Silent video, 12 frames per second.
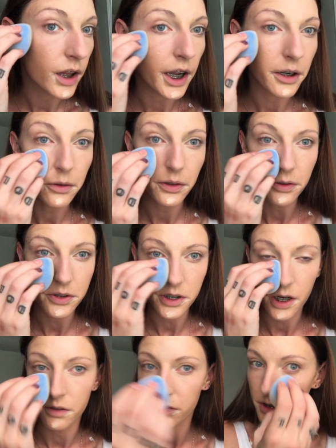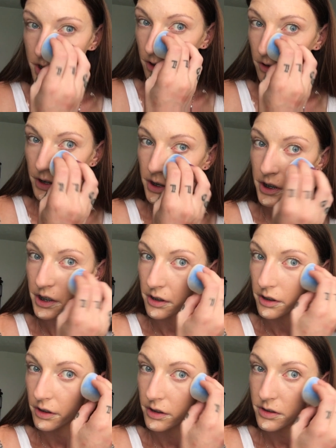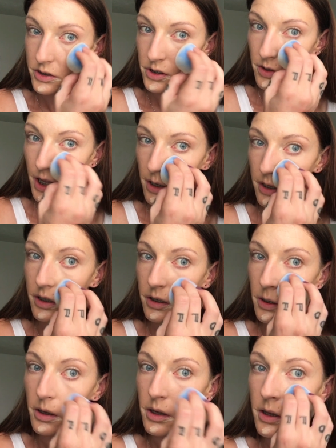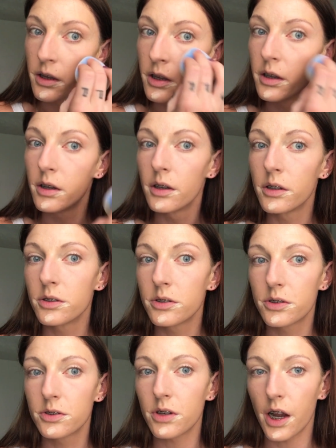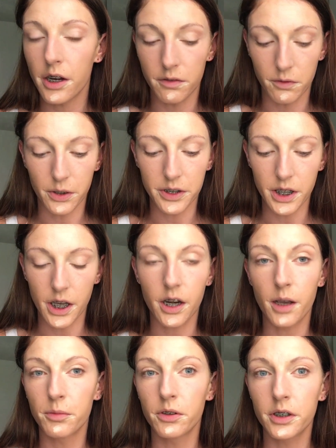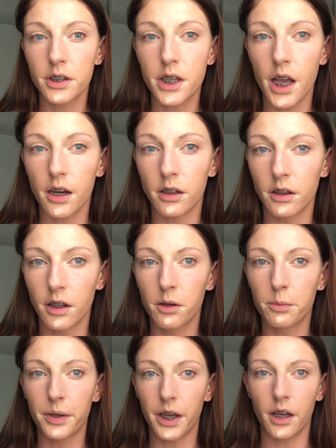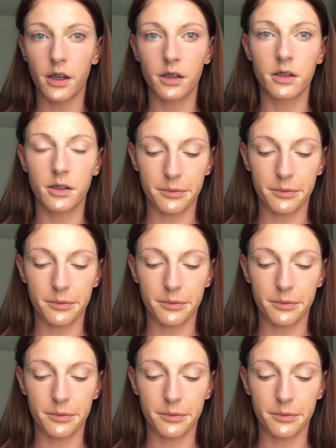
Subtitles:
I don't use a ton of concealer either, so that, to try and avoid that. I'm going to add a little bit